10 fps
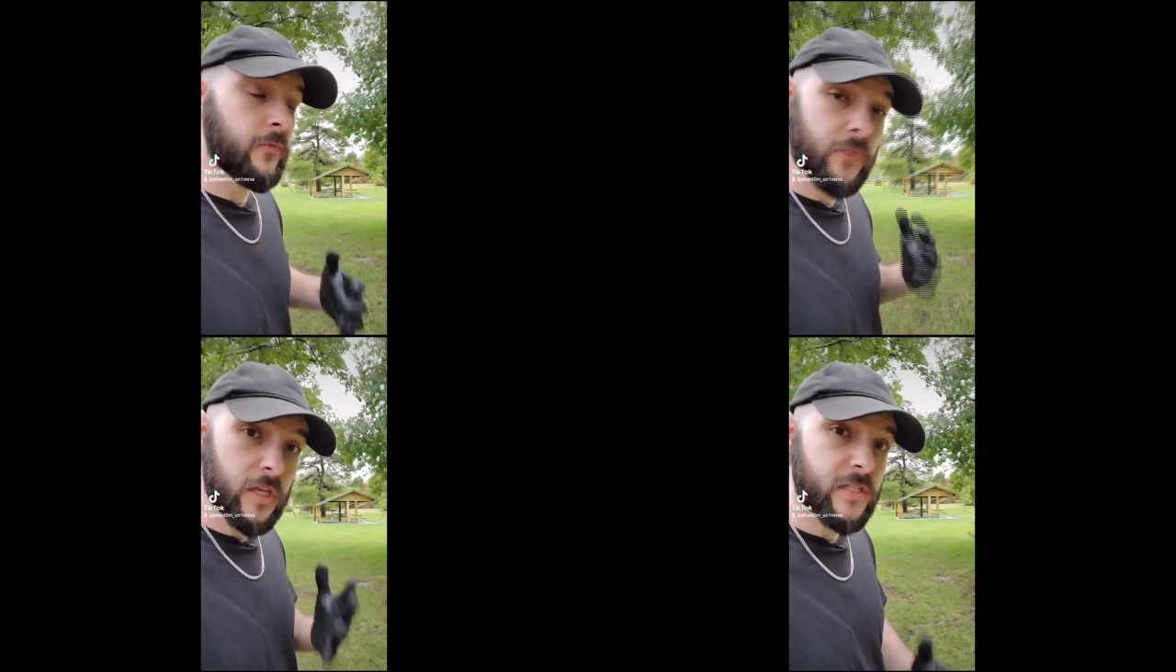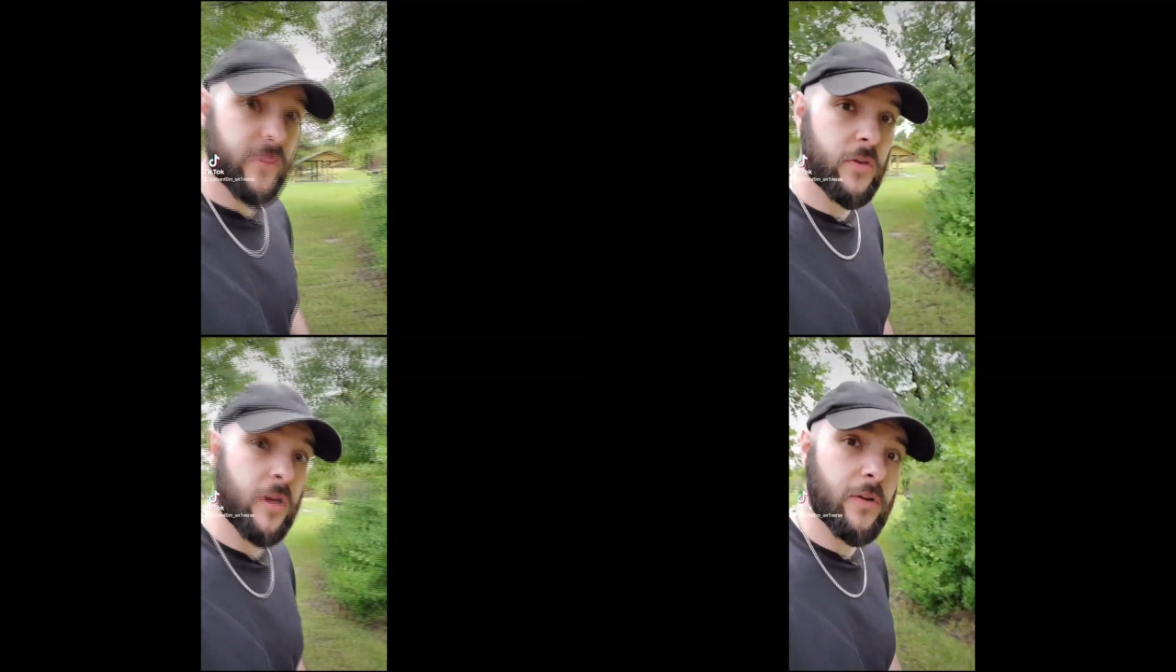So
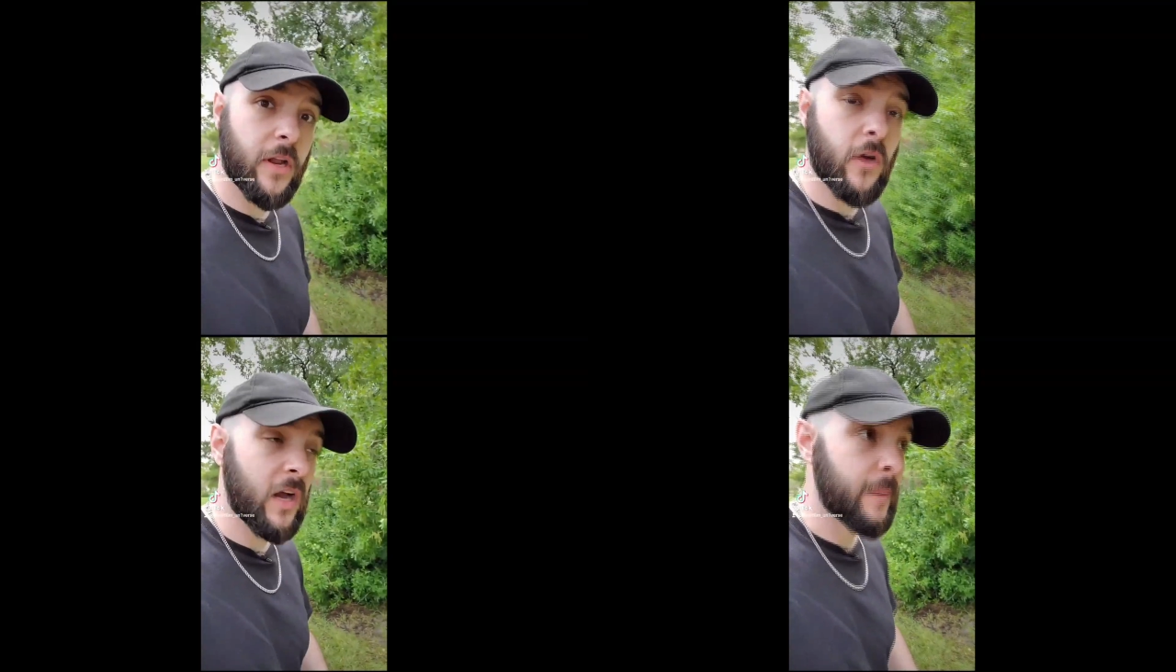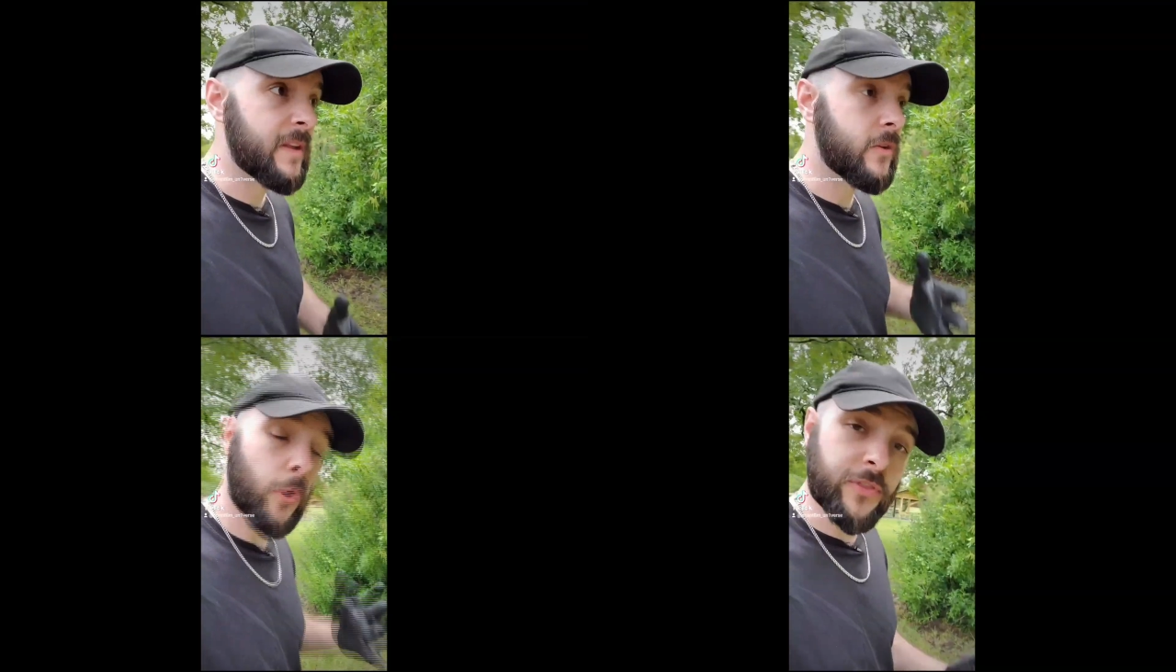for those of you who don't
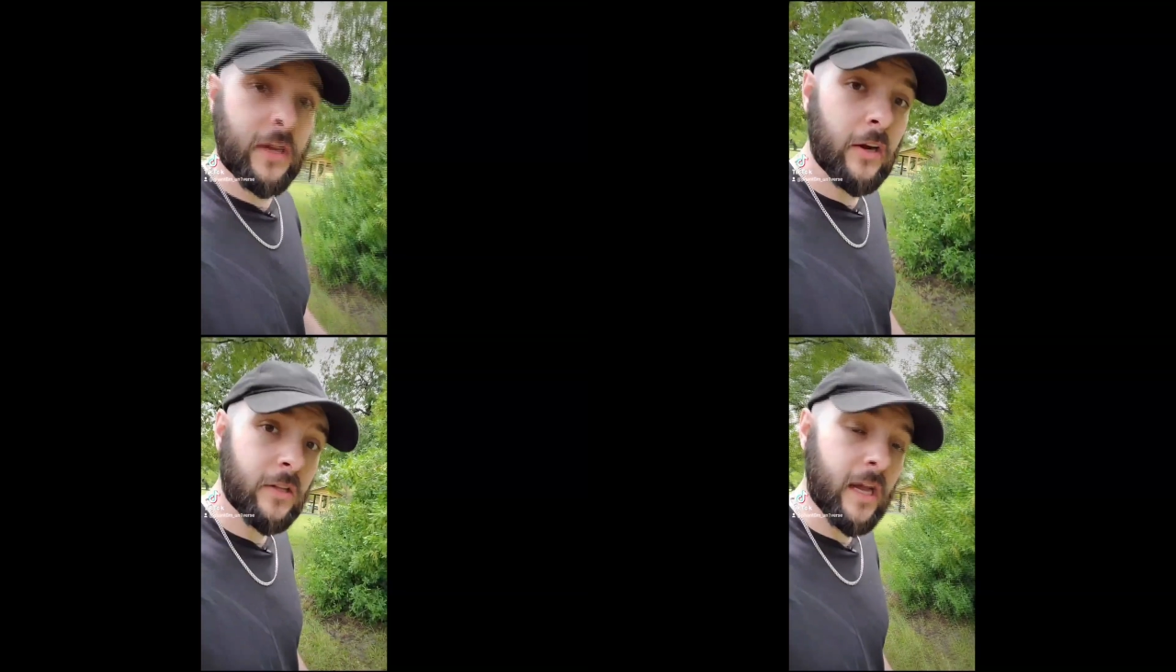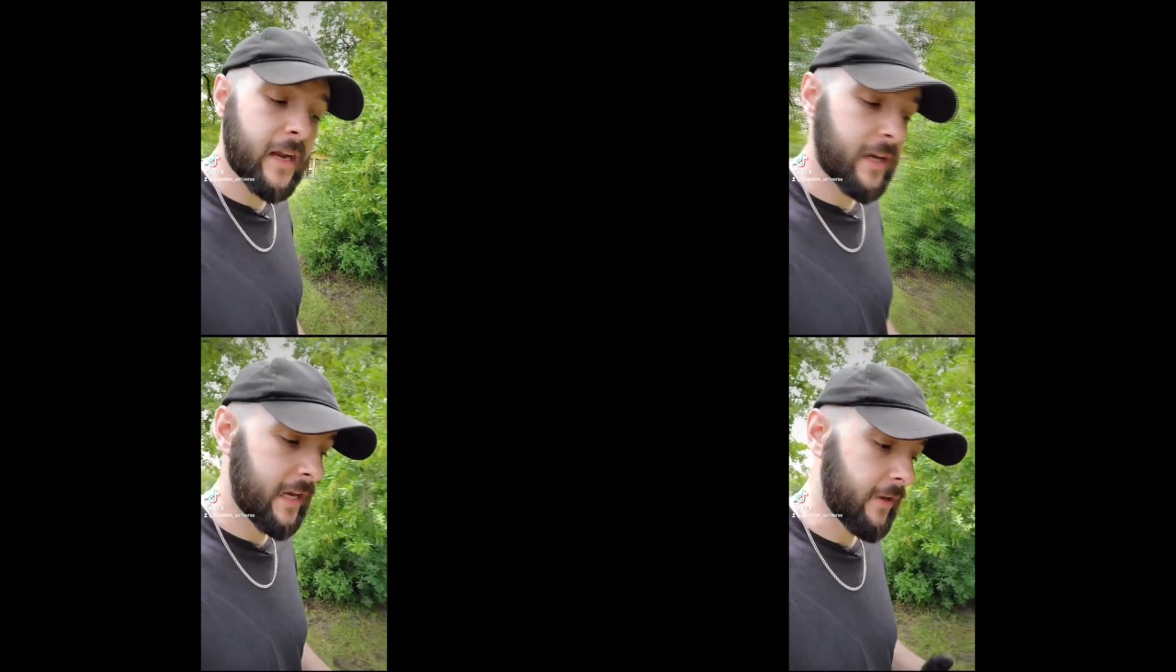know, I'm in North
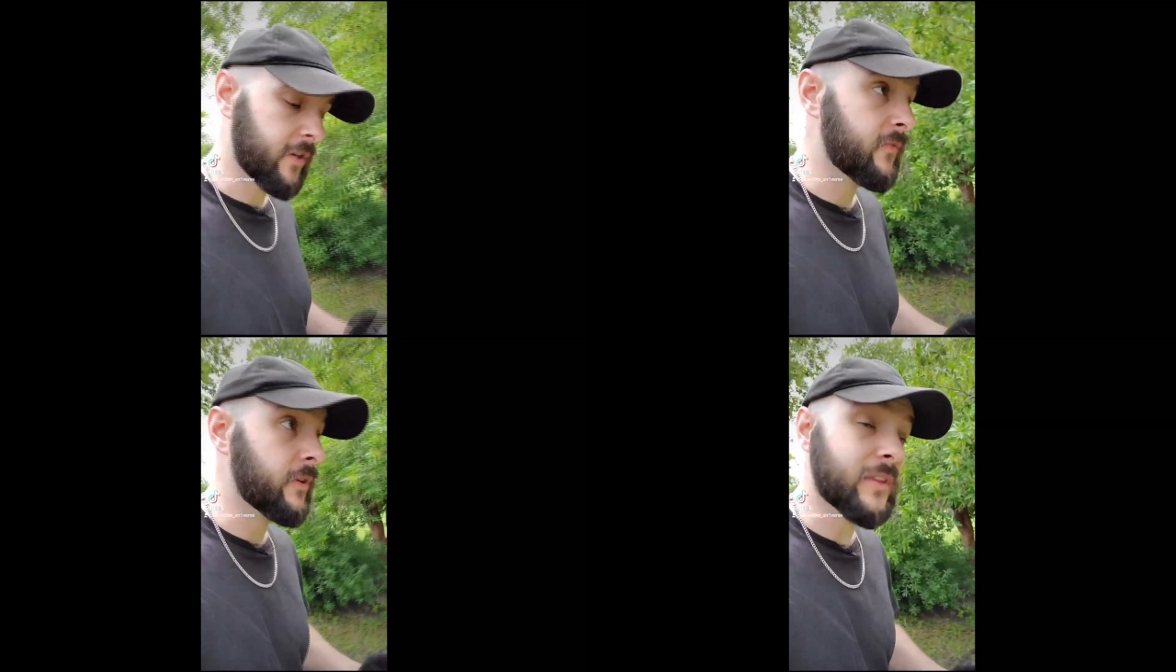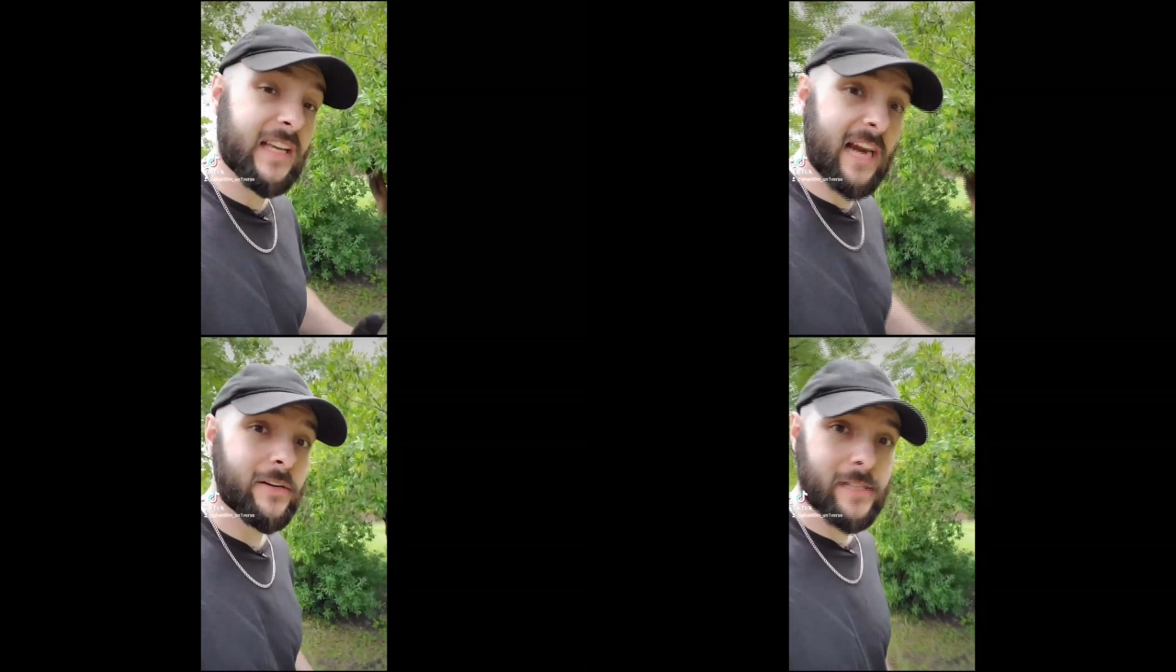Carolina here to
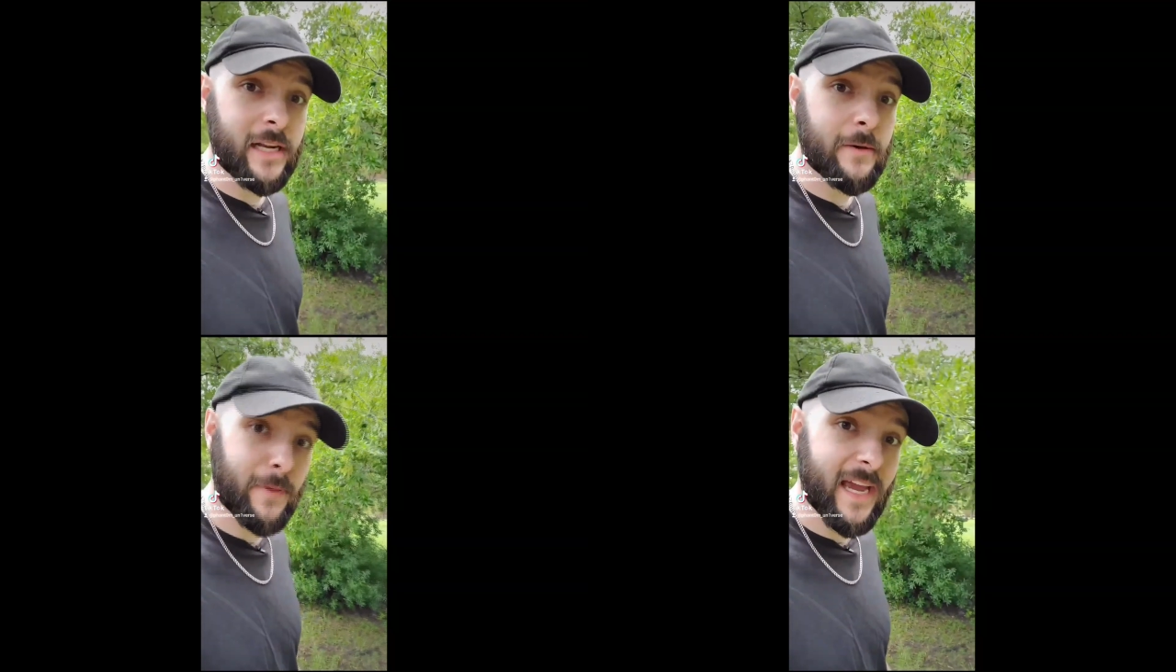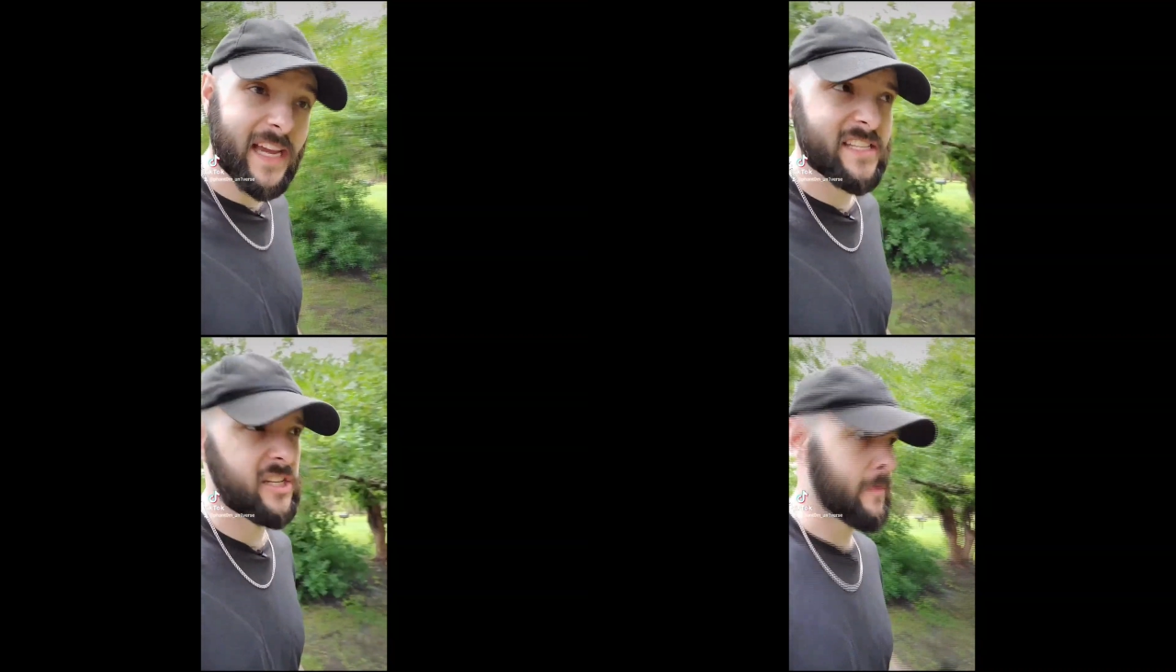view the
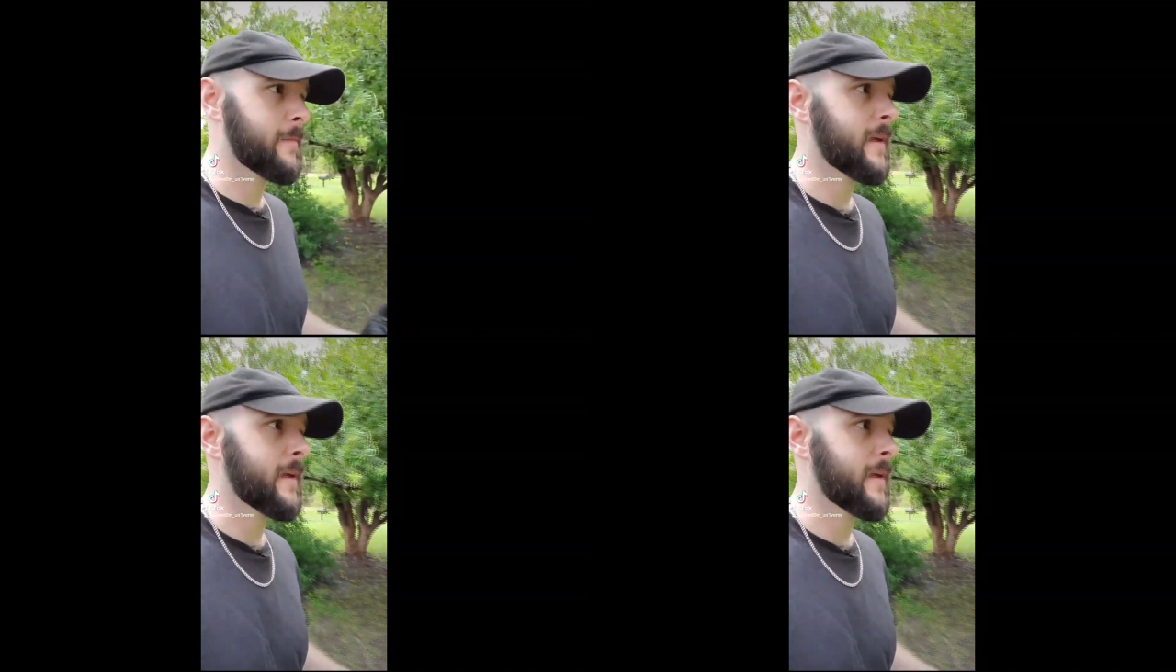Carolina Bays,